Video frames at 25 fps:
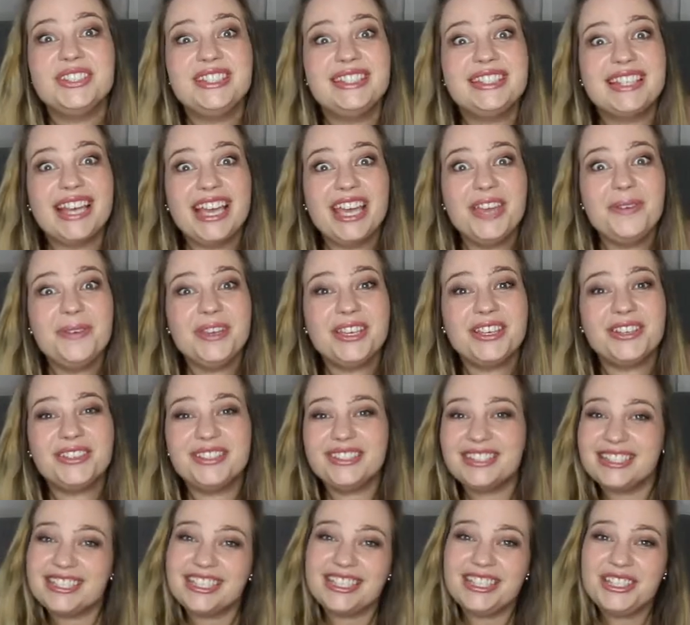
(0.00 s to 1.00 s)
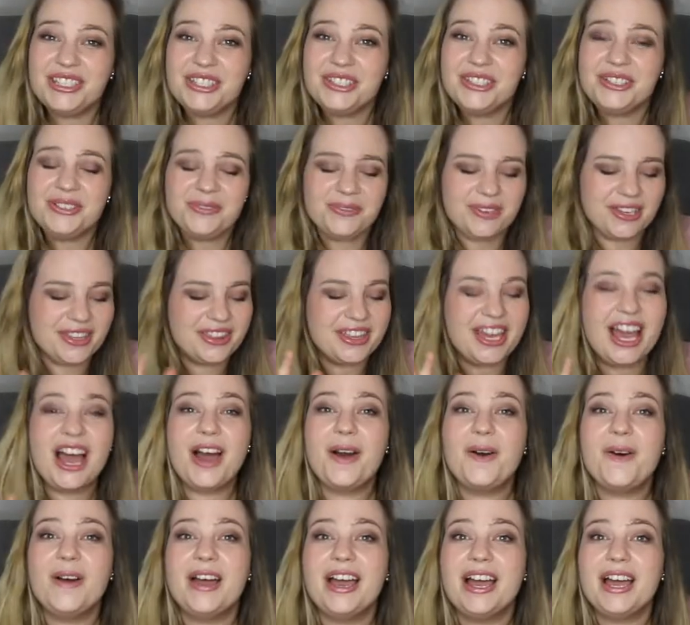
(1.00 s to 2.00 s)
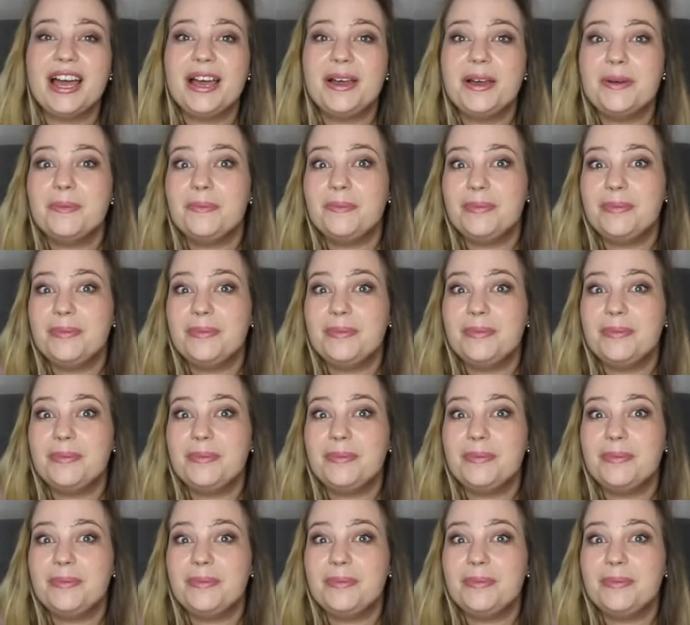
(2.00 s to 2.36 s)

Today we continue with our